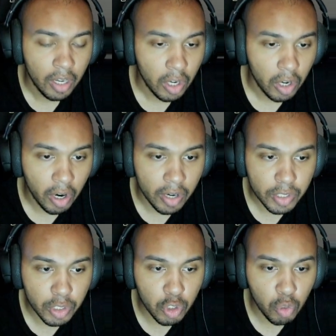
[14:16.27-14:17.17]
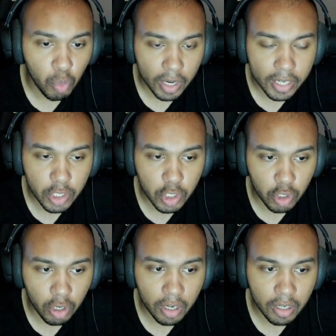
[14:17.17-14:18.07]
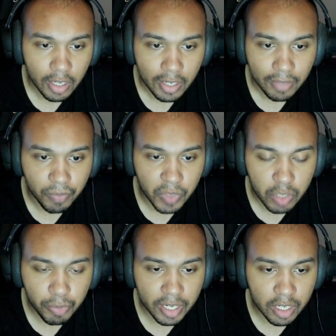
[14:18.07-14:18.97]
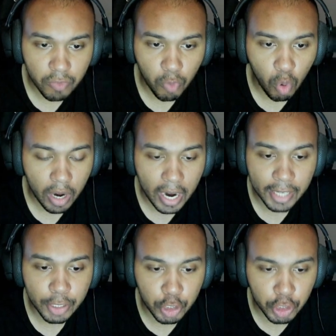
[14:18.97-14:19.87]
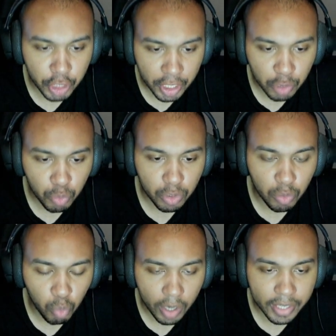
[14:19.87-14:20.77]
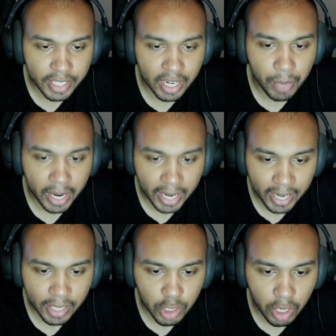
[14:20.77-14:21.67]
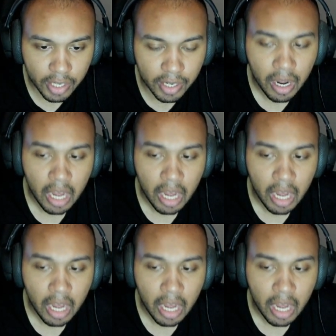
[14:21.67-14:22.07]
Honestly, dude, when I saw this PS4, I genuinely wanted to get my hands on it,